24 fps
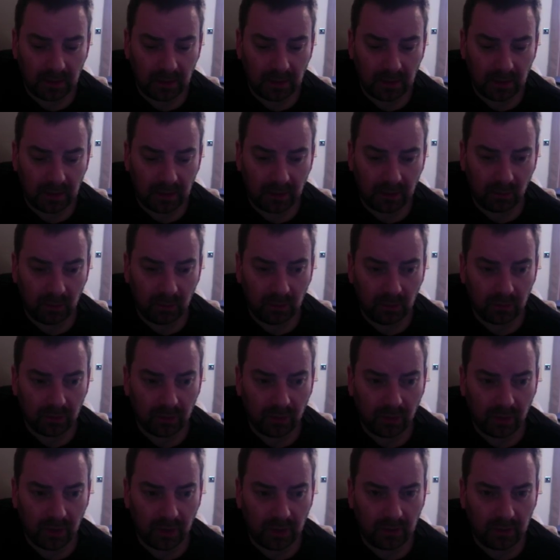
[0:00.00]
I will
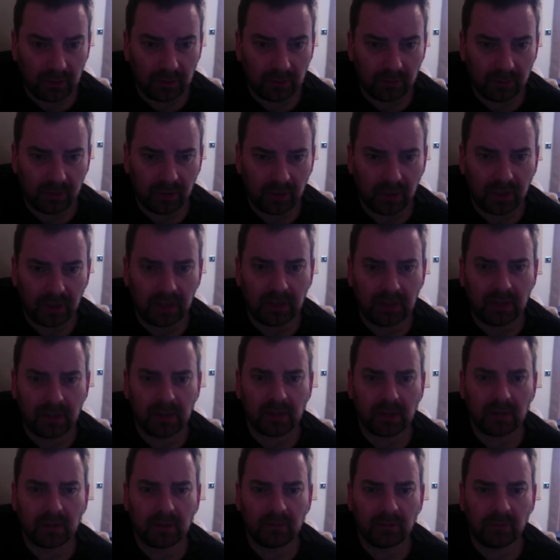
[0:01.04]
try other
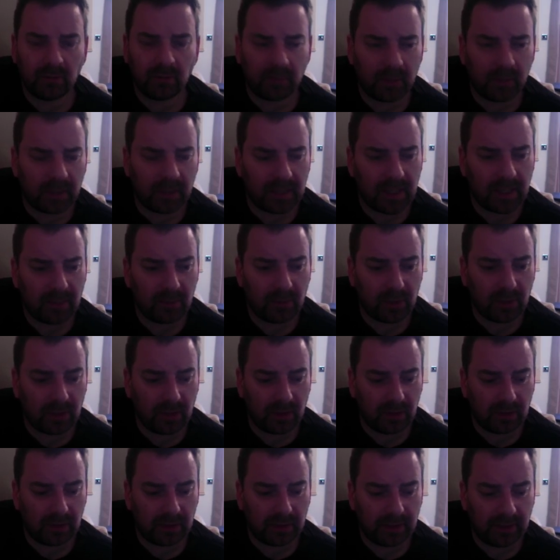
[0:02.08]
machines with my capture
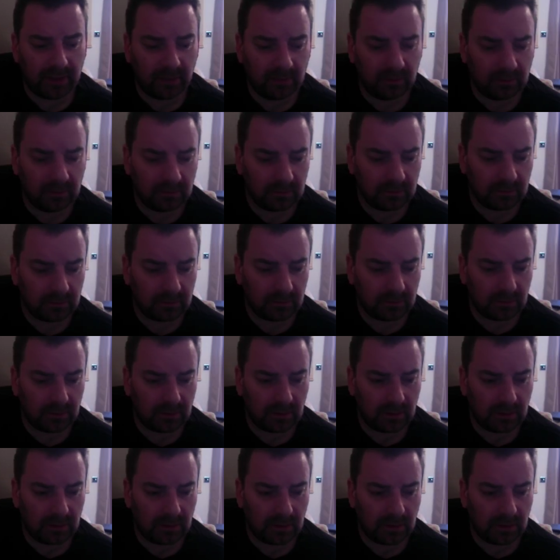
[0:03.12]
card now,
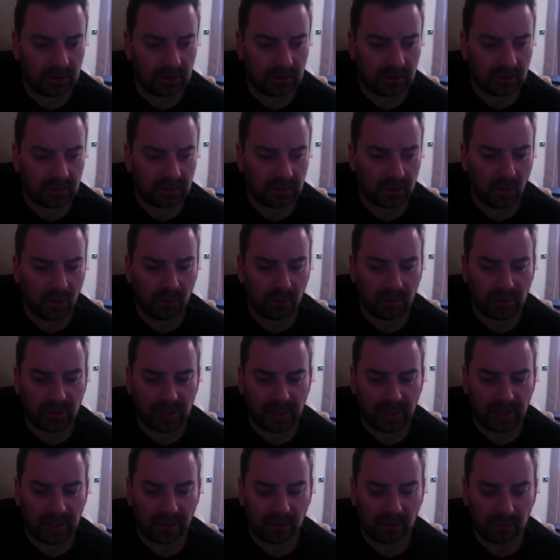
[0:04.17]

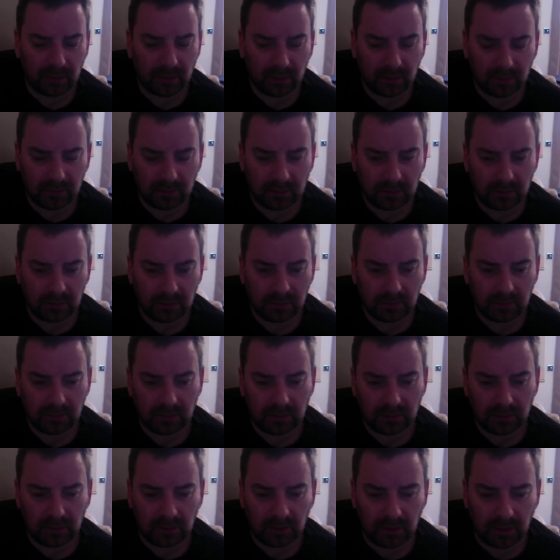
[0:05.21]
composite out
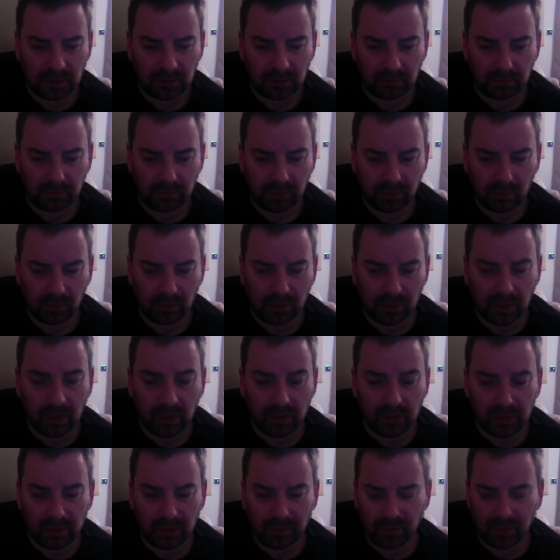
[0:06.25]
and probably
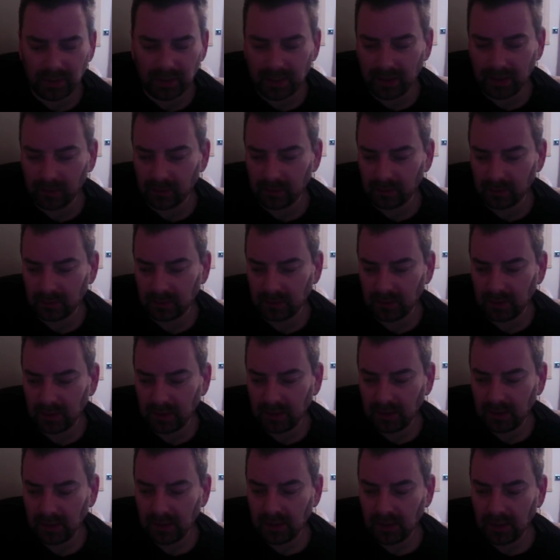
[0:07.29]
RGB out.
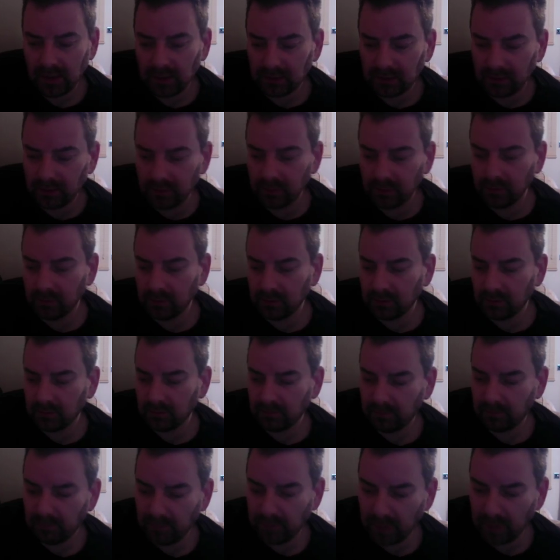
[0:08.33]
I'll do,
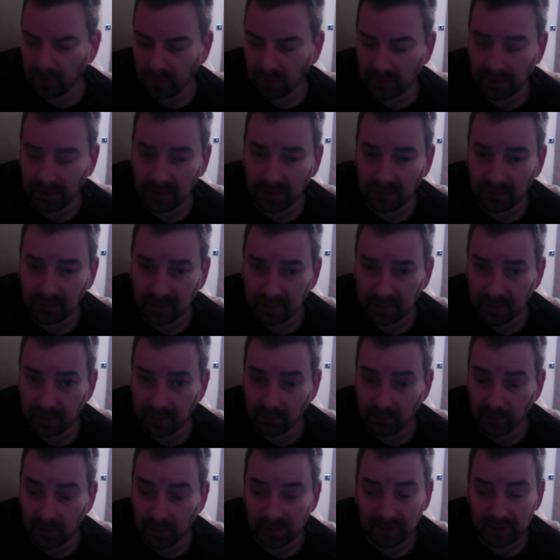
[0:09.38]
because I have the
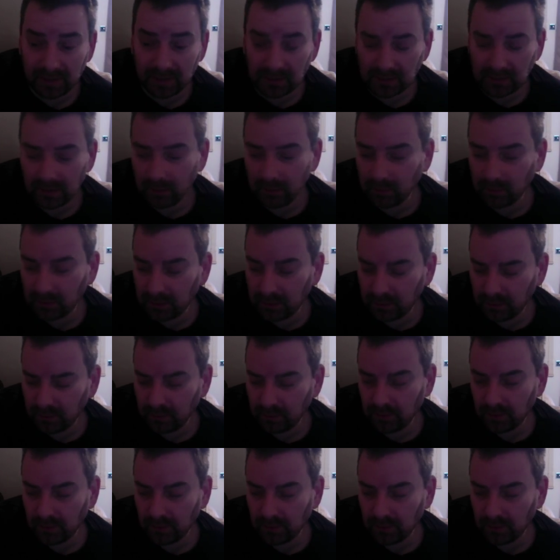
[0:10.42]
cables here, I will do